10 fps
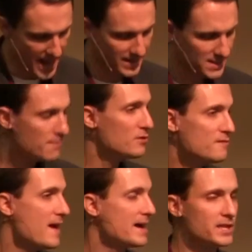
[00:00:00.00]
for that, except
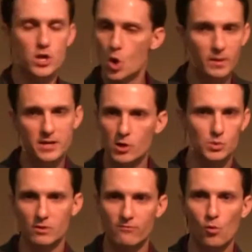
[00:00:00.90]
for the fact that nobody
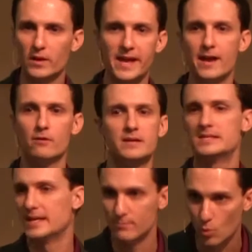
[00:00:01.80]
knows what a fornicator
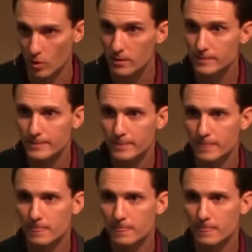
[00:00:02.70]
is anymore.